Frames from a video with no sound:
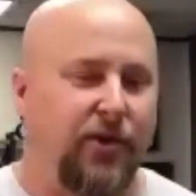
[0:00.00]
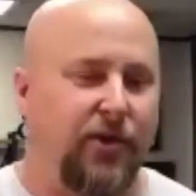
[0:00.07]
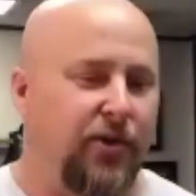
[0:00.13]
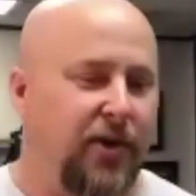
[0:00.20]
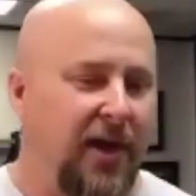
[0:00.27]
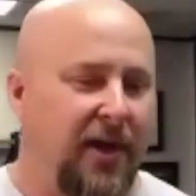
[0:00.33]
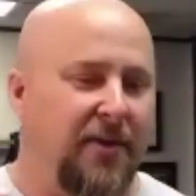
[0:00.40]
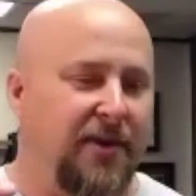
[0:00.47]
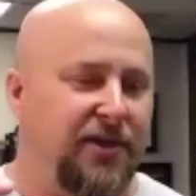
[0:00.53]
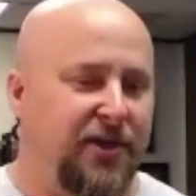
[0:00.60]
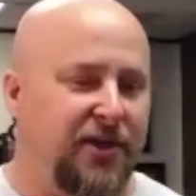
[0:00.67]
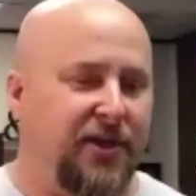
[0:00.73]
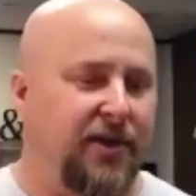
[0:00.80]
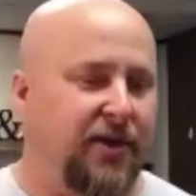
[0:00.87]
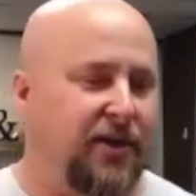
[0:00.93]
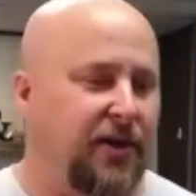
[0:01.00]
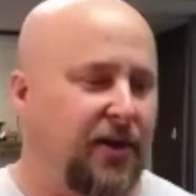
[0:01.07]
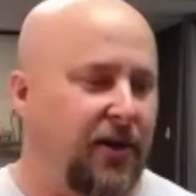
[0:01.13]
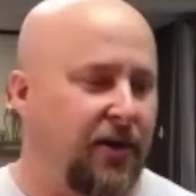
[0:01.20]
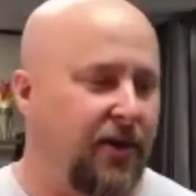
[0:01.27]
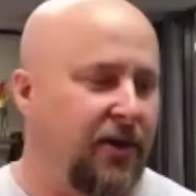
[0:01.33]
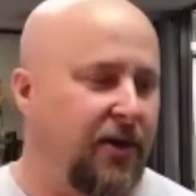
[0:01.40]
kind of mentioned it
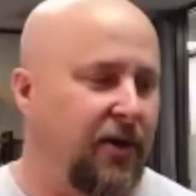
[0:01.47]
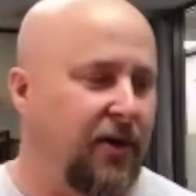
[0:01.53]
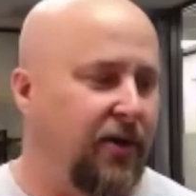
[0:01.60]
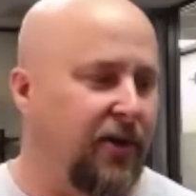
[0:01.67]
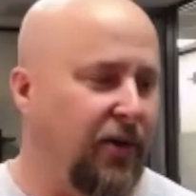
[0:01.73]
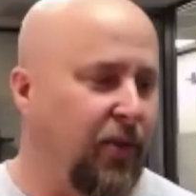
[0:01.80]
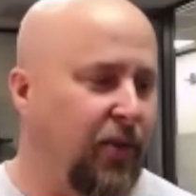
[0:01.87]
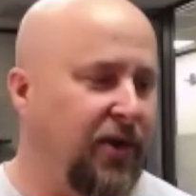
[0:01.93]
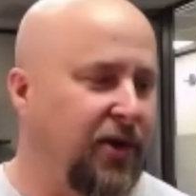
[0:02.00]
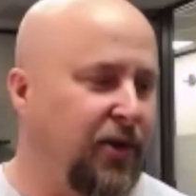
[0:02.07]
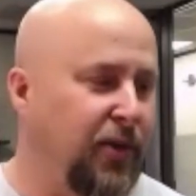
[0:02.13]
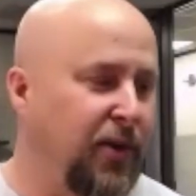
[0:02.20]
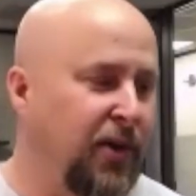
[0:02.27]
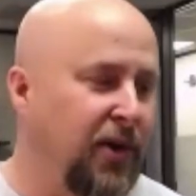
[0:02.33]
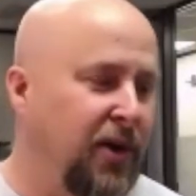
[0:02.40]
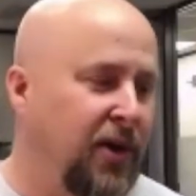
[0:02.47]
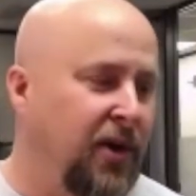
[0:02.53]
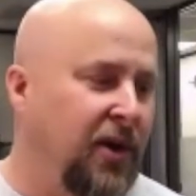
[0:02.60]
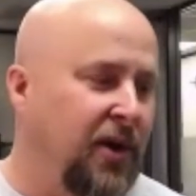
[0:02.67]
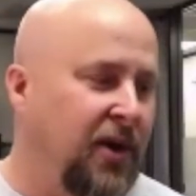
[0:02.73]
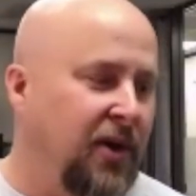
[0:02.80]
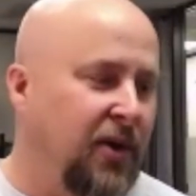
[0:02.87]
earlier, when
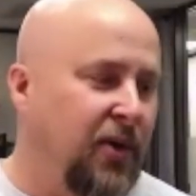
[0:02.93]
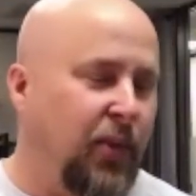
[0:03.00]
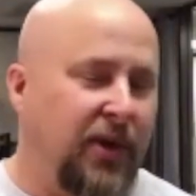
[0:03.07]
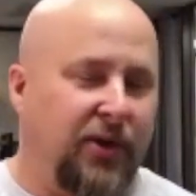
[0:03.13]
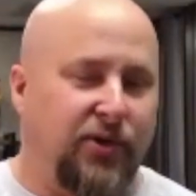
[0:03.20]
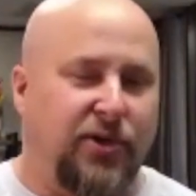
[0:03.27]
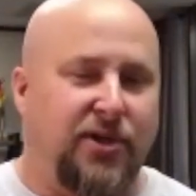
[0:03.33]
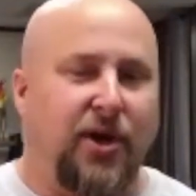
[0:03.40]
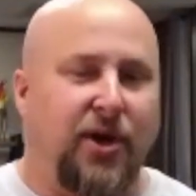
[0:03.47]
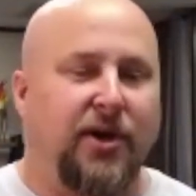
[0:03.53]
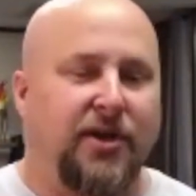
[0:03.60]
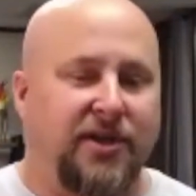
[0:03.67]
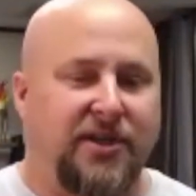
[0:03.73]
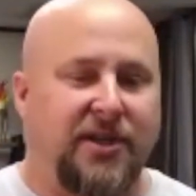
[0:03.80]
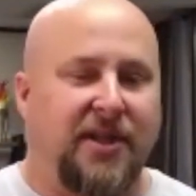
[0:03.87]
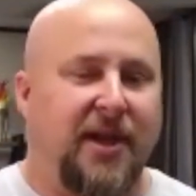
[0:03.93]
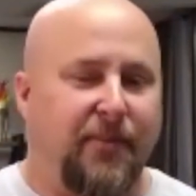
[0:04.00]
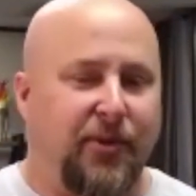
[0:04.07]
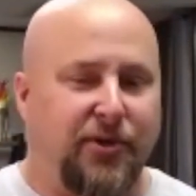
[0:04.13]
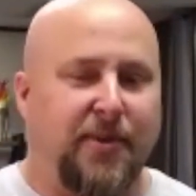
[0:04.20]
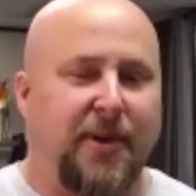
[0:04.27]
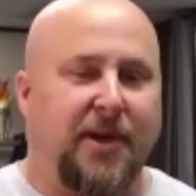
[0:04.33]
you start to see that
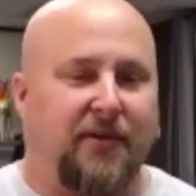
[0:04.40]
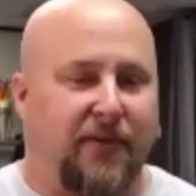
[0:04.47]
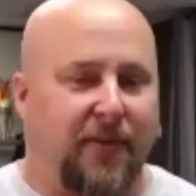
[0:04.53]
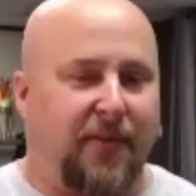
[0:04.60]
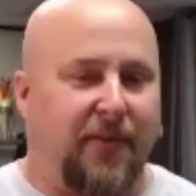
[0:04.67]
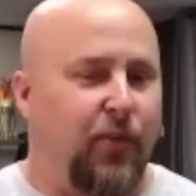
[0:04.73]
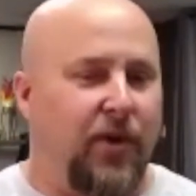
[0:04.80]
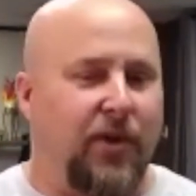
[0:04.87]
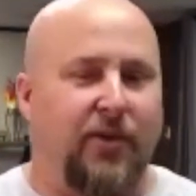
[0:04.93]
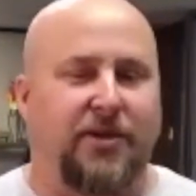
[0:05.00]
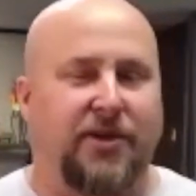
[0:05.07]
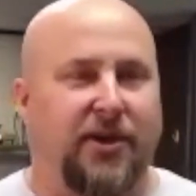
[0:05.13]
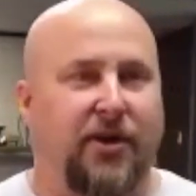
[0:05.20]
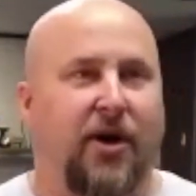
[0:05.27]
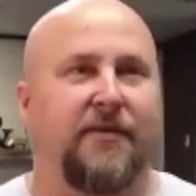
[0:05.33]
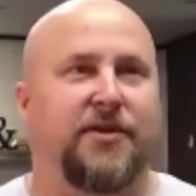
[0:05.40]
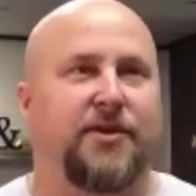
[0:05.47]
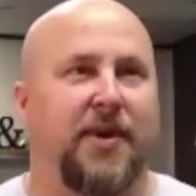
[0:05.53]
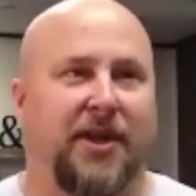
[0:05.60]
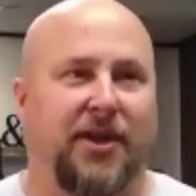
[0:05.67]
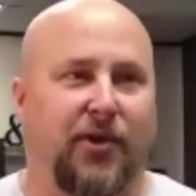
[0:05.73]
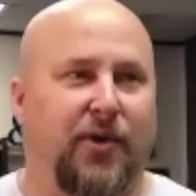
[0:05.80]
perspective from whether it's a golf
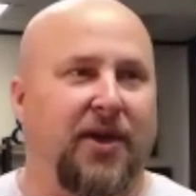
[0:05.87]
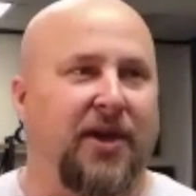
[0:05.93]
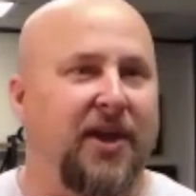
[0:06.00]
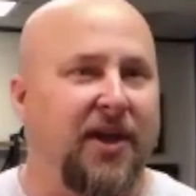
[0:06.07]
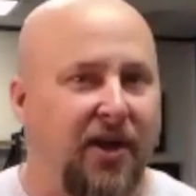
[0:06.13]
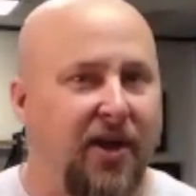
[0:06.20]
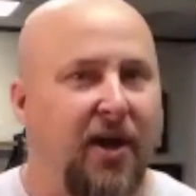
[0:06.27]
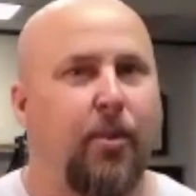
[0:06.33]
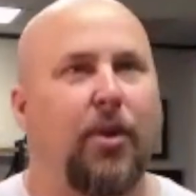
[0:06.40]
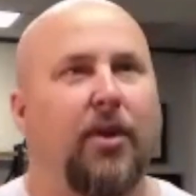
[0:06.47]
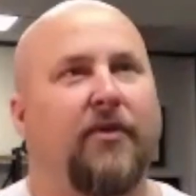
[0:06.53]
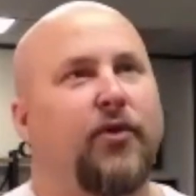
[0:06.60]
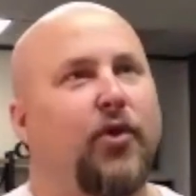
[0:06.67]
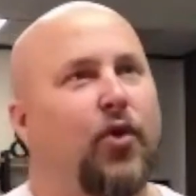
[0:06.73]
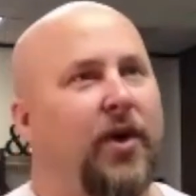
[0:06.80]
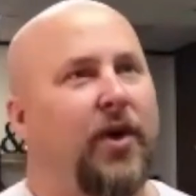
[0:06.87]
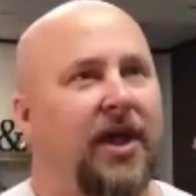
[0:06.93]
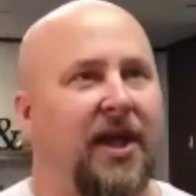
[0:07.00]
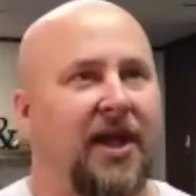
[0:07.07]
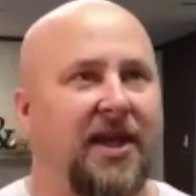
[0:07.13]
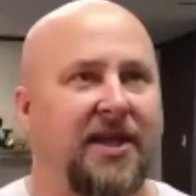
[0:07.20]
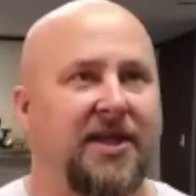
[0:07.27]
swing and you can get a couple of quick,
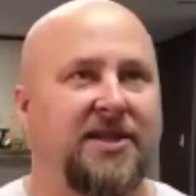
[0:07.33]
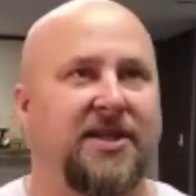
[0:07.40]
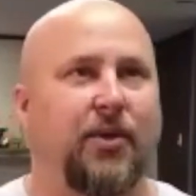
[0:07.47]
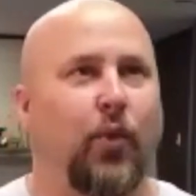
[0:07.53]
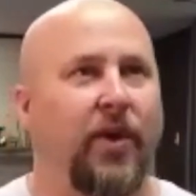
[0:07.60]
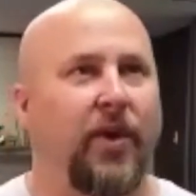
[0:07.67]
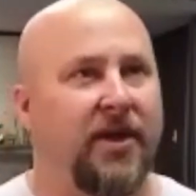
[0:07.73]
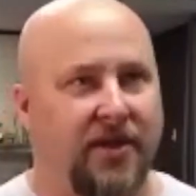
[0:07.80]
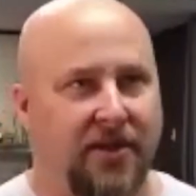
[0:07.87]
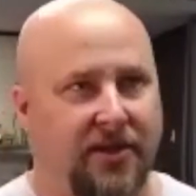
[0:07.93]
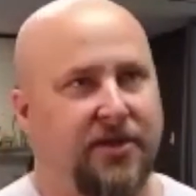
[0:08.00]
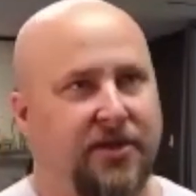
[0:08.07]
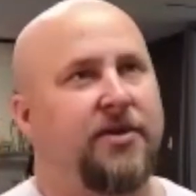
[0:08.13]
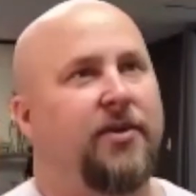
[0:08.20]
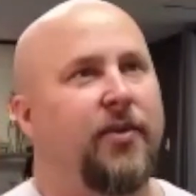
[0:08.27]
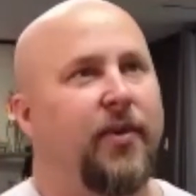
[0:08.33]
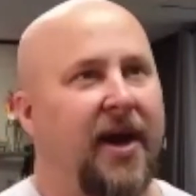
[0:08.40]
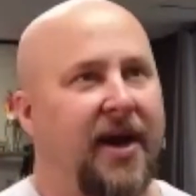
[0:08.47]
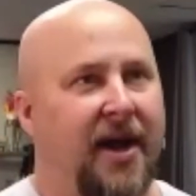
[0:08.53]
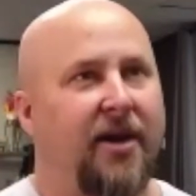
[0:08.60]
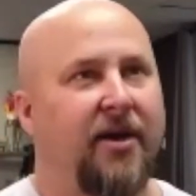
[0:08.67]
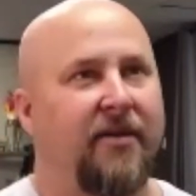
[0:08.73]
easy wins right
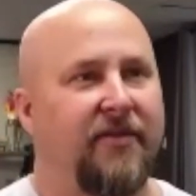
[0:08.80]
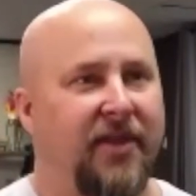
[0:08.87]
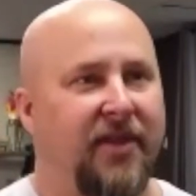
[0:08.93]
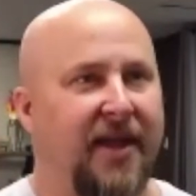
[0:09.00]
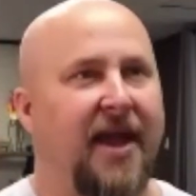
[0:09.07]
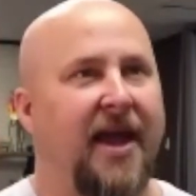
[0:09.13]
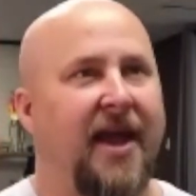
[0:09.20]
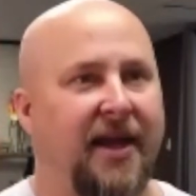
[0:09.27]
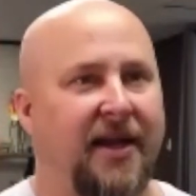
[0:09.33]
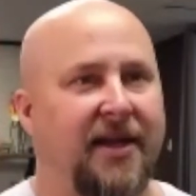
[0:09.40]
out of the gate.